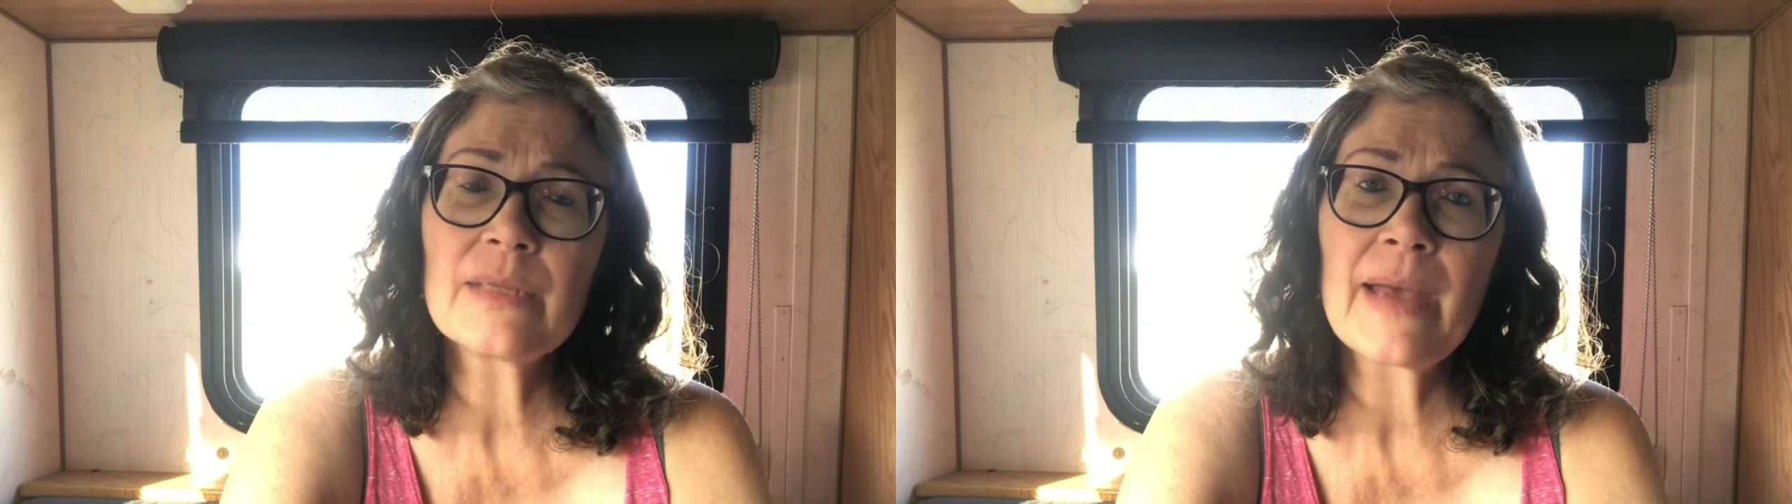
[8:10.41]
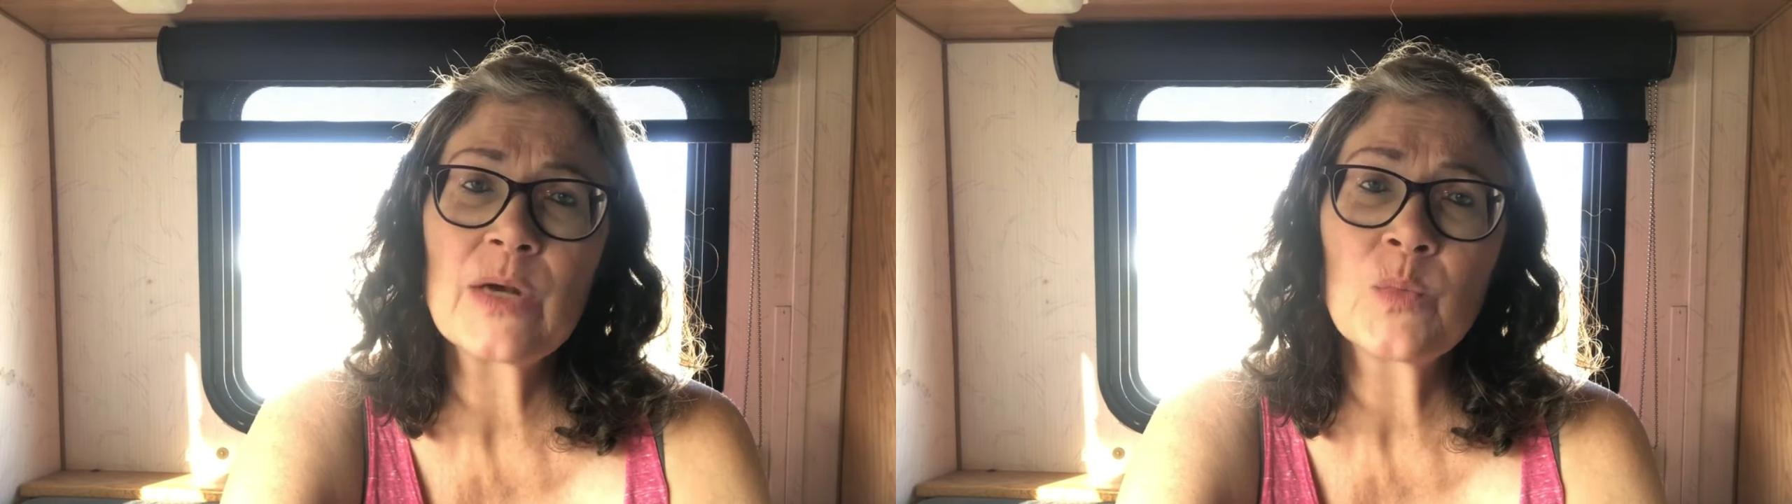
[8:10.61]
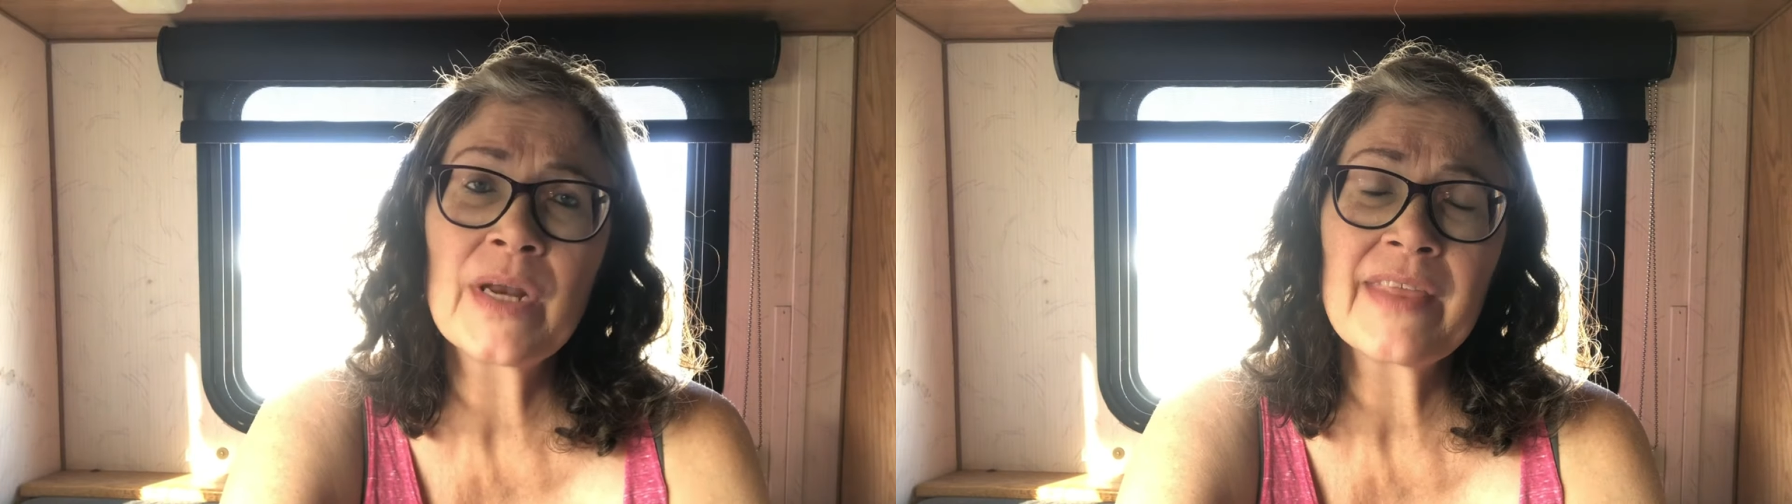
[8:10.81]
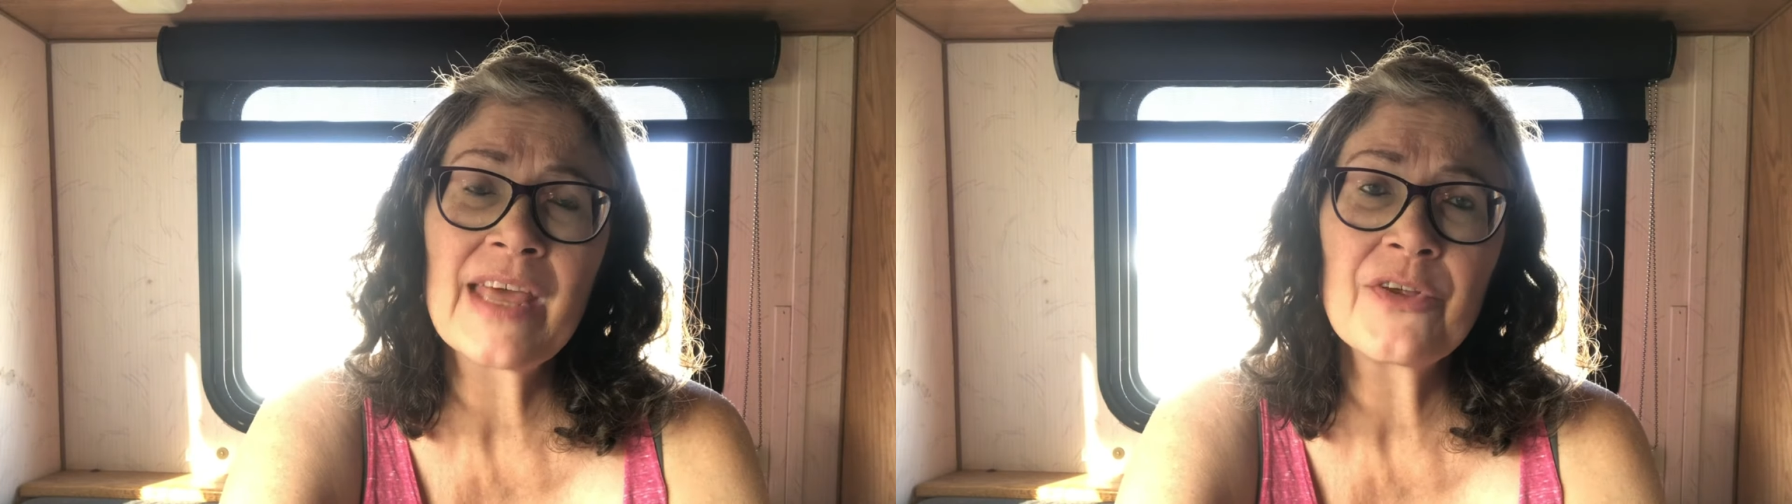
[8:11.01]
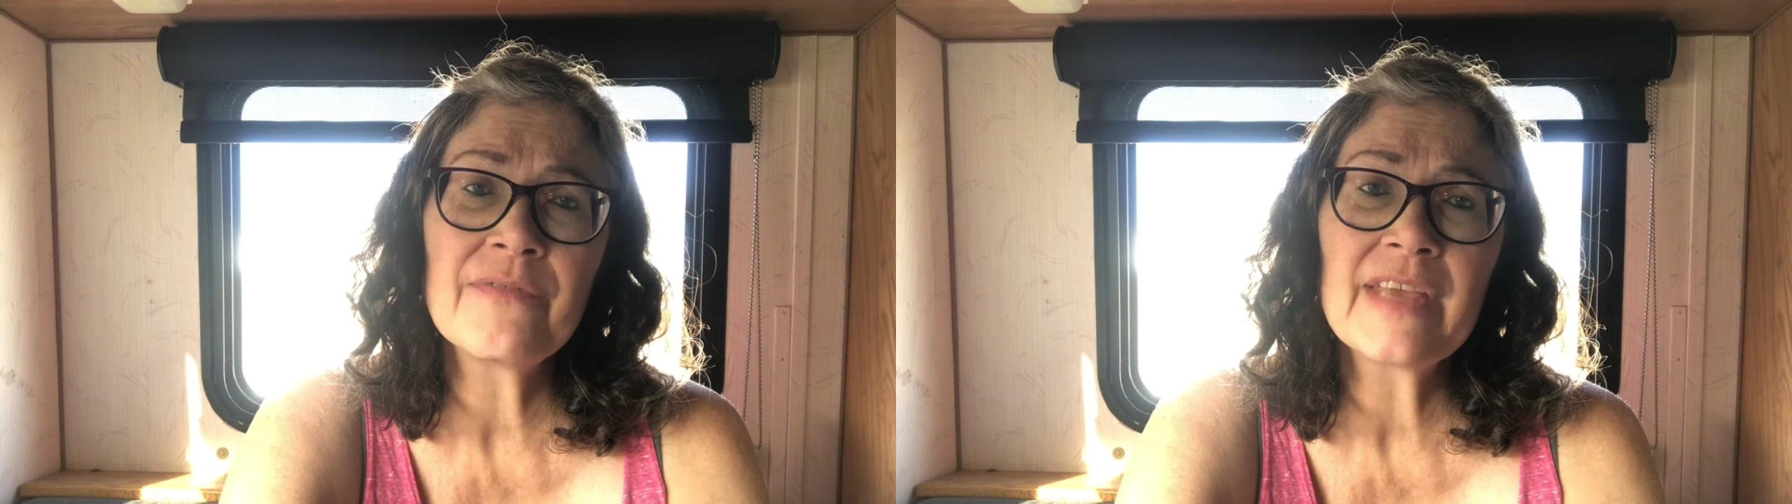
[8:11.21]
about in one of the
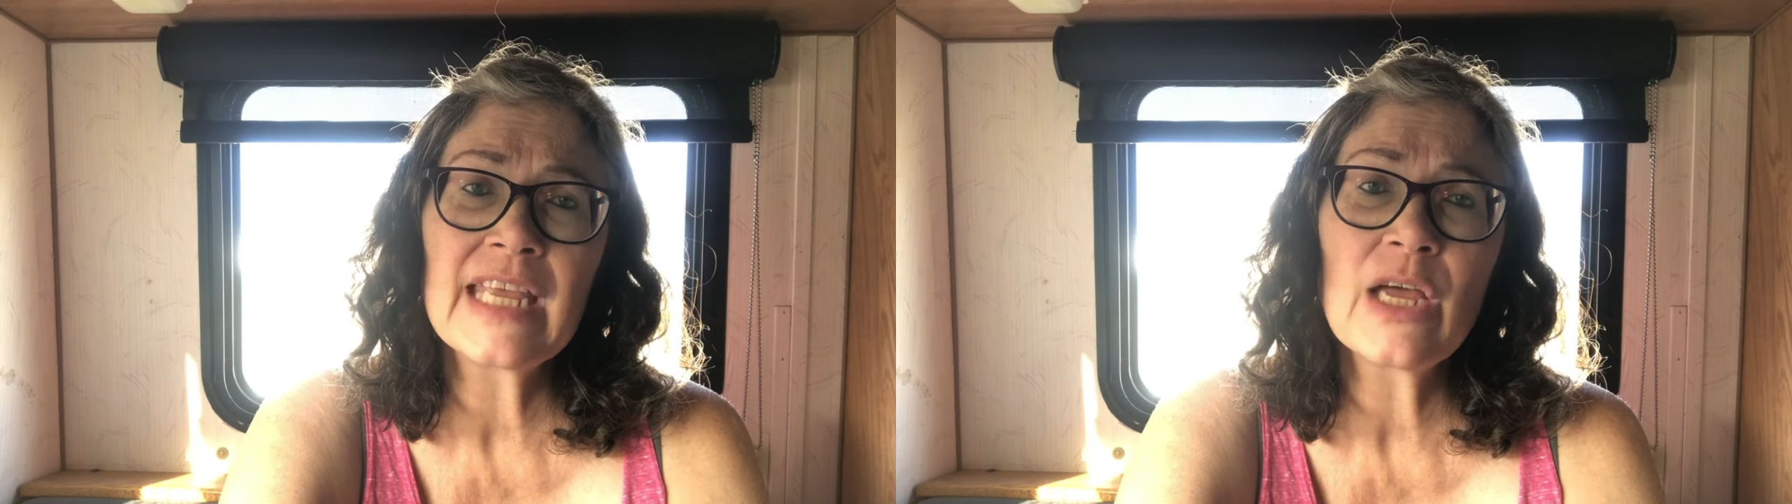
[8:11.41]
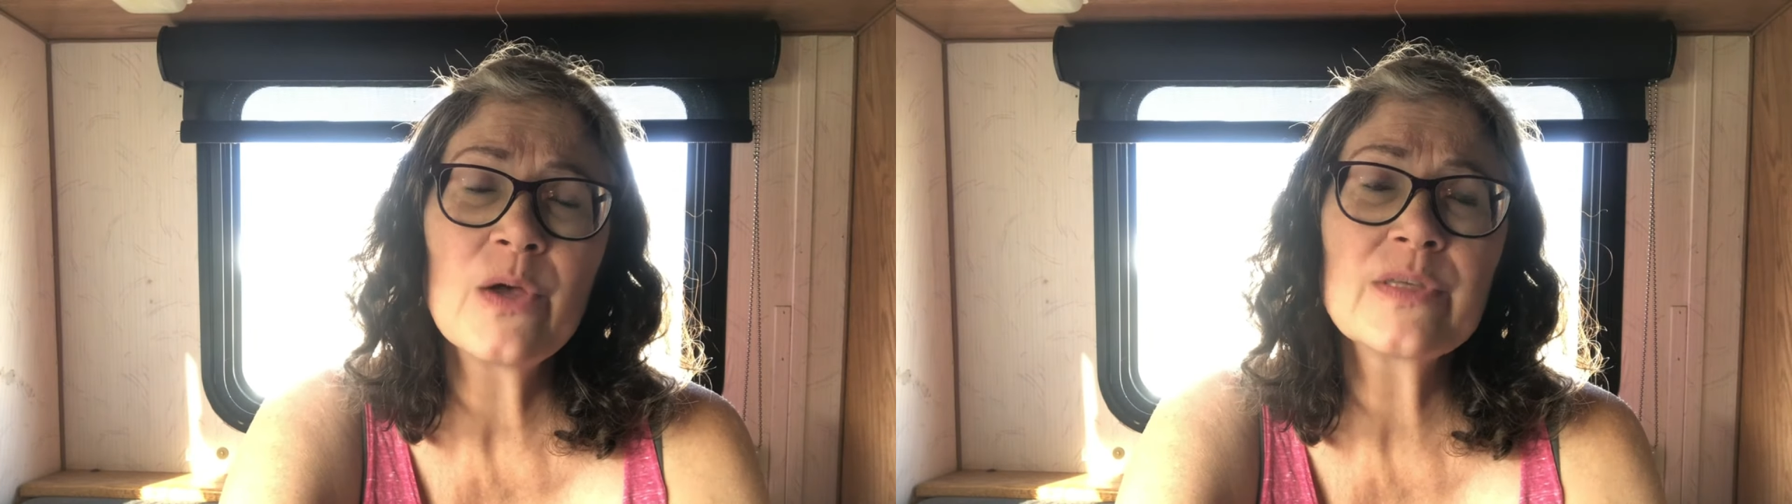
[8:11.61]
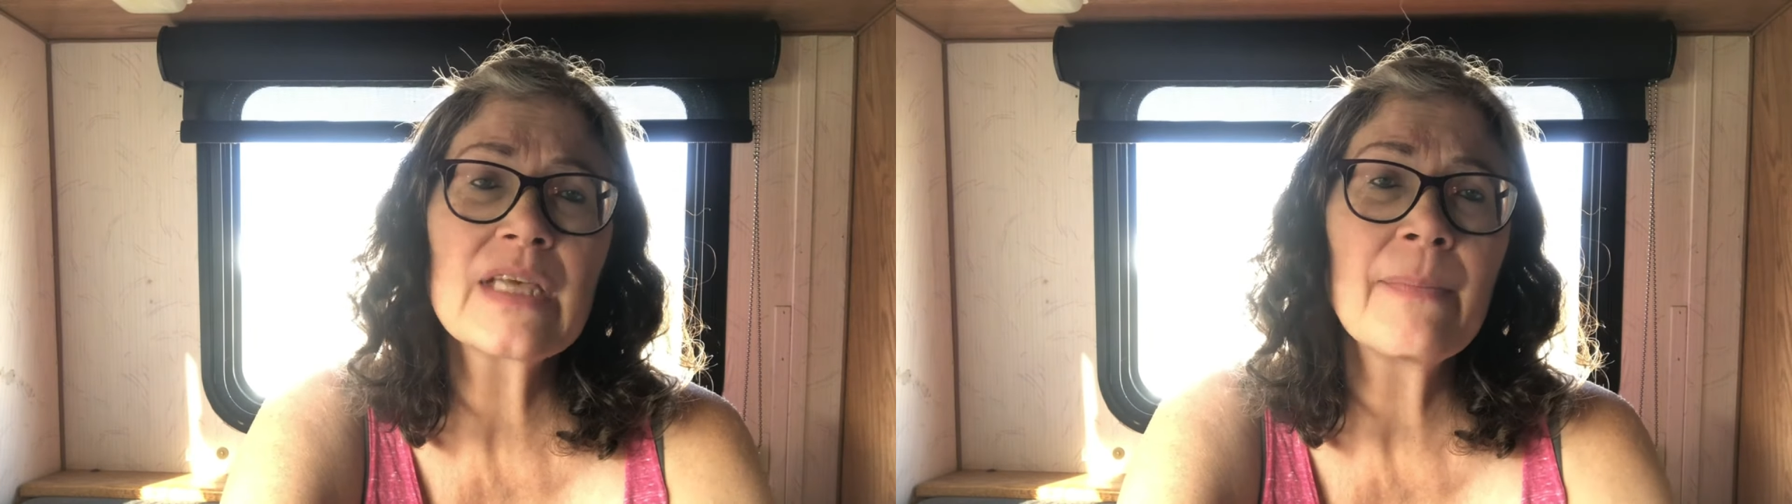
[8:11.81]
other videos